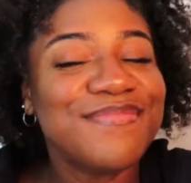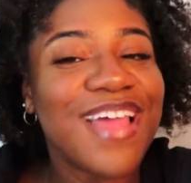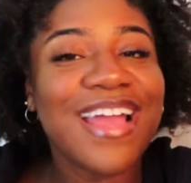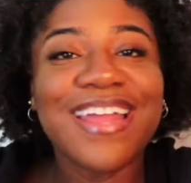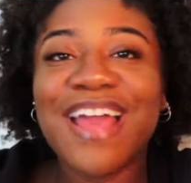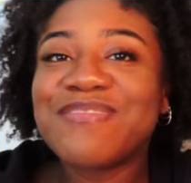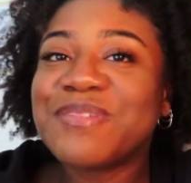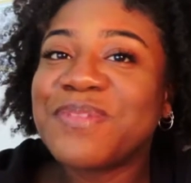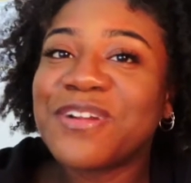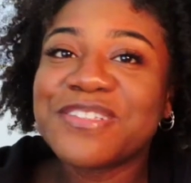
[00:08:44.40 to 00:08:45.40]
I could have
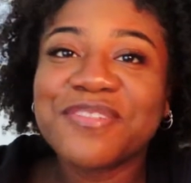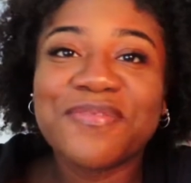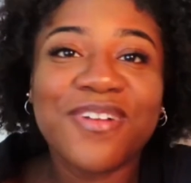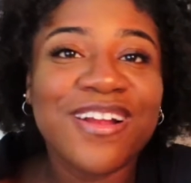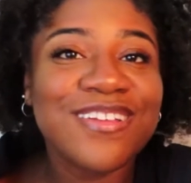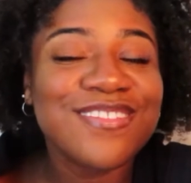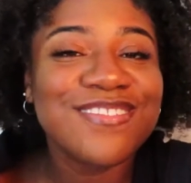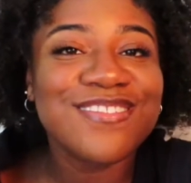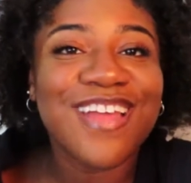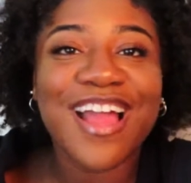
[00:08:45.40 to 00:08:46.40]
some nursing friends.
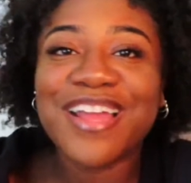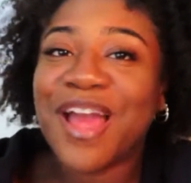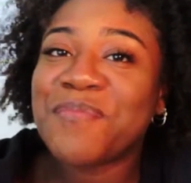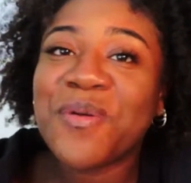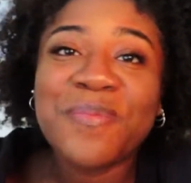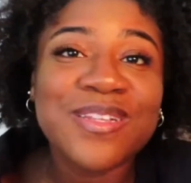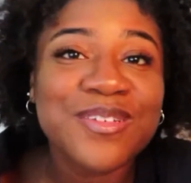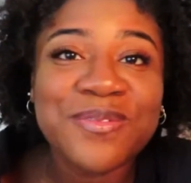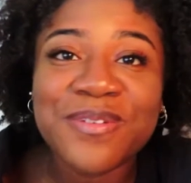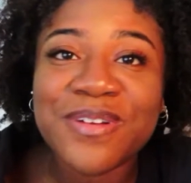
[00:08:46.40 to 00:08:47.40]
I'm open
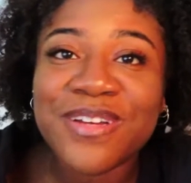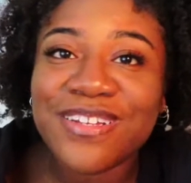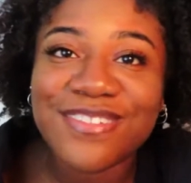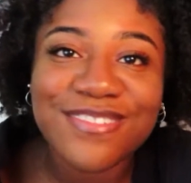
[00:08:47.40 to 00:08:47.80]
to it.